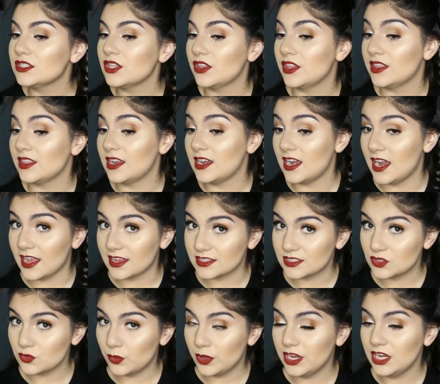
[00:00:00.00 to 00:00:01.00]
So then the
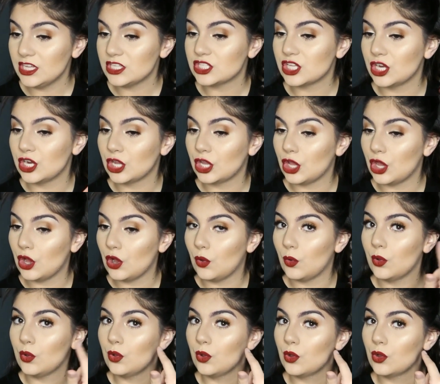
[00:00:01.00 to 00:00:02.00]
next one is gonna
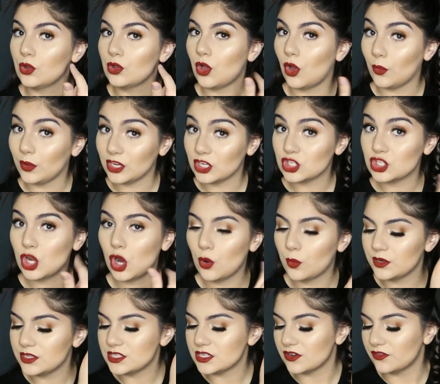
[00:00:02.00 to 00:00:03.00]
go going
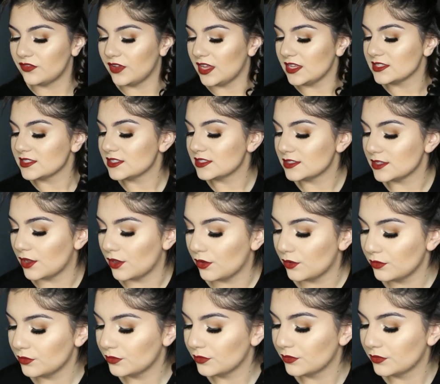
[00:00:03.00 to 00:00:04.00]
towards your face.
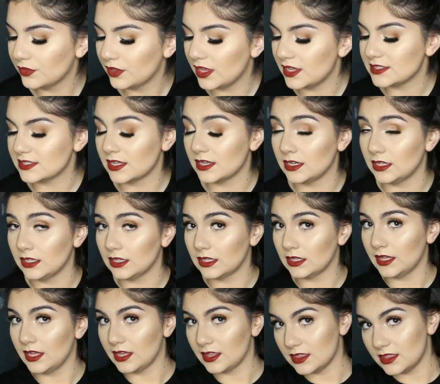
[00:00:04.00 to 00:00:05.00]
So it's gonna
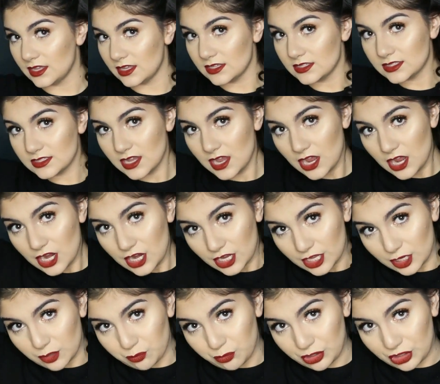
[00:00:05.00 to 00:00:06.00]
look like this.
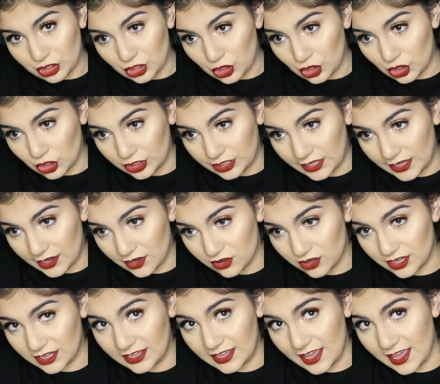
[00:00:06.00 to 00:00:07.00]
You're gonna bring the curling
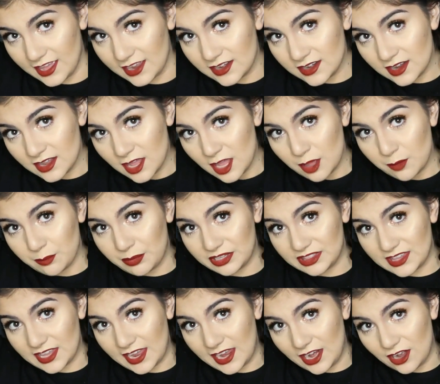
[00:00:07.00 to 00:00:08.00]
iron again,
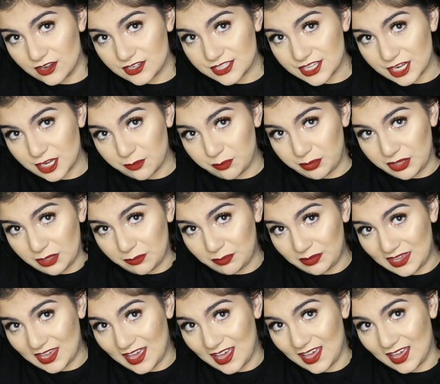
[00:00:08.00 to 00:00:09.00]
but the hair is gonna
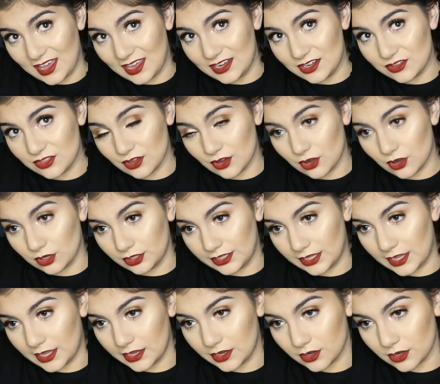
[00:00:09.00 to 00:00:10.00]
be behind the
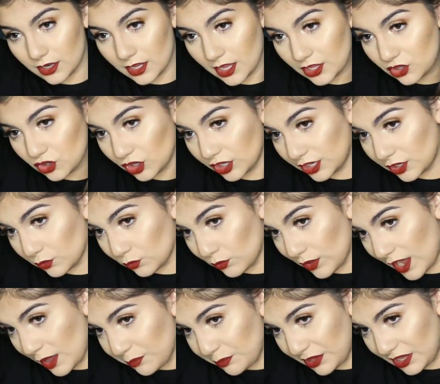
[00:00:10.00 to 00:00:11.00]
curling iron, and you're
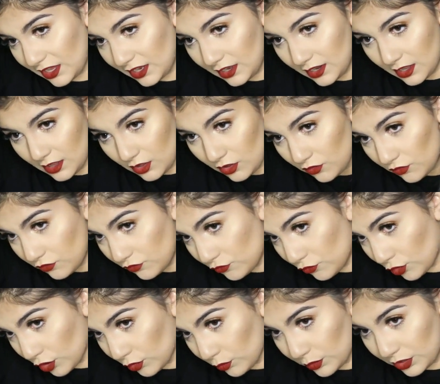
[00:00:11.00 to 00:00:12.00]
gonna wrap it
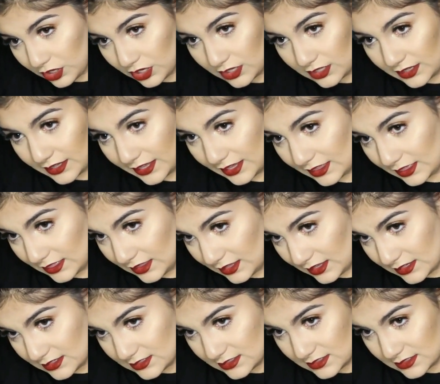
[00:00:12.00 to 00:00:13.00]
forward like
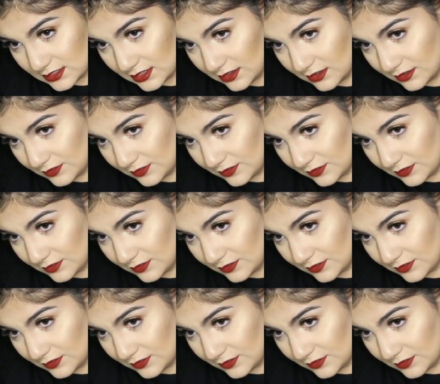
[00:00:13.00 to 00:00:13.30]
this.